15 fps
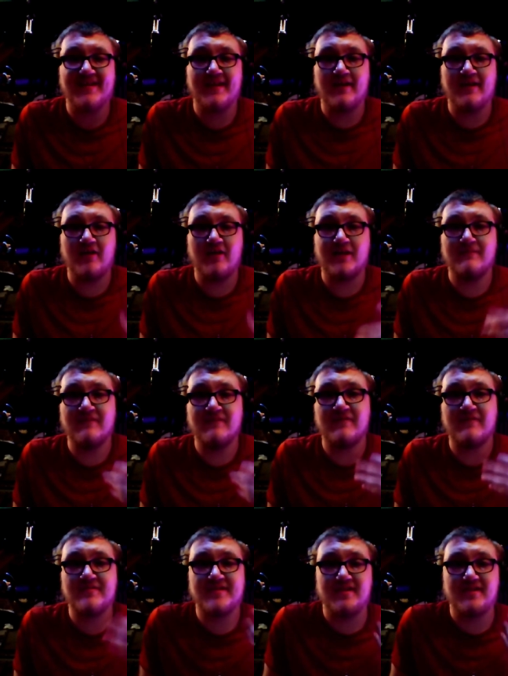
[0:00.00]
And now I can move
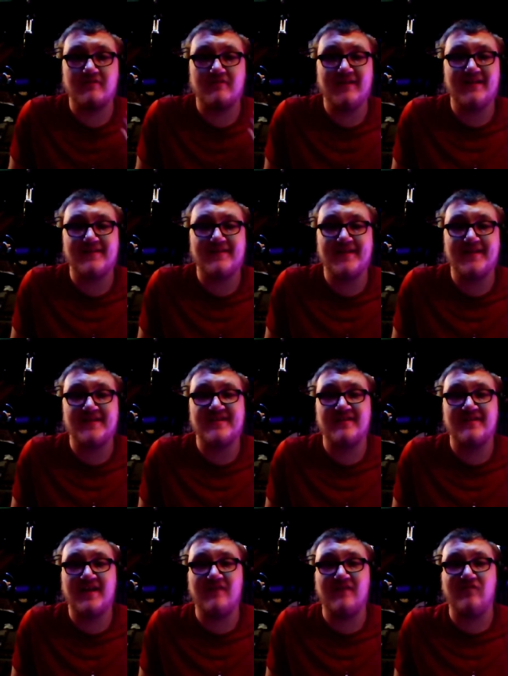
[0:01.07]
on to the greater things in
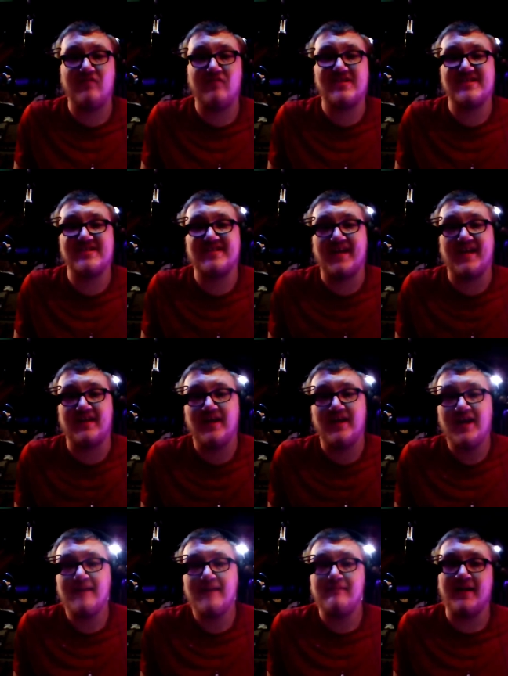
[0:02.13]
life, which is like
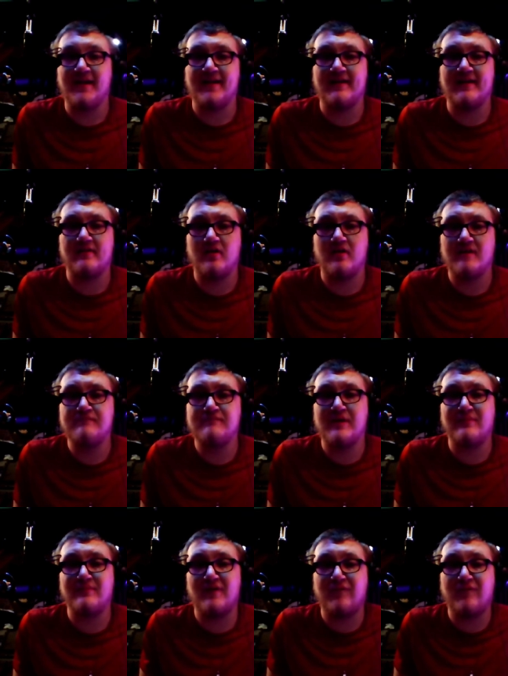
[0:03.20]
being an adult,
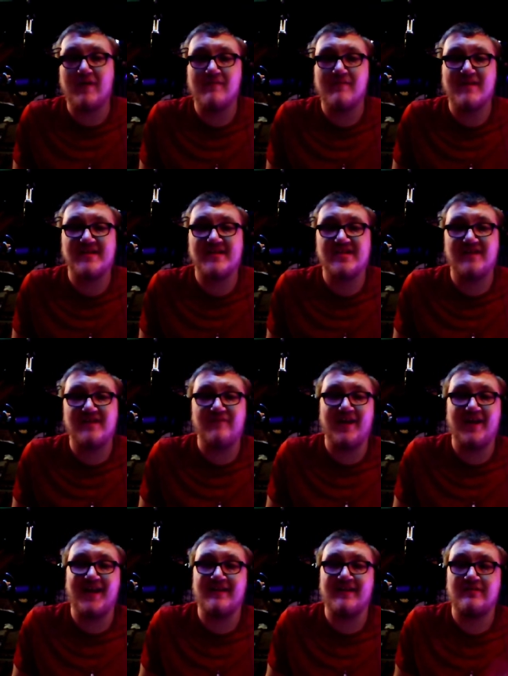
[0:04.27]
being more free with myself,
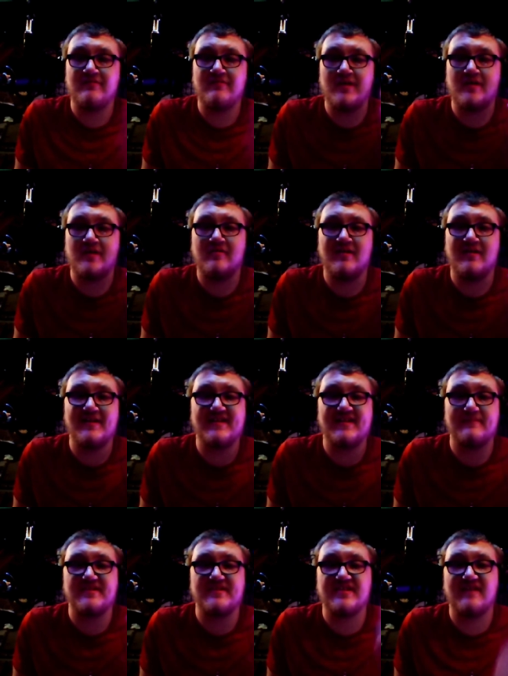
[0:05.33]
and you know, all that
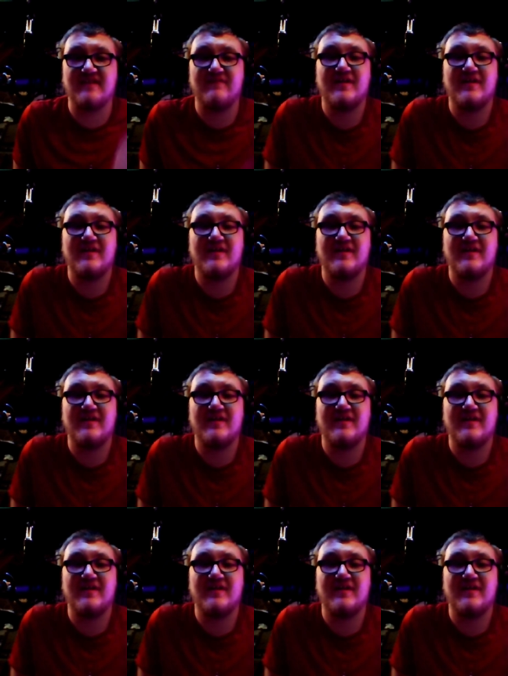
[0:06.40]
type of stuff.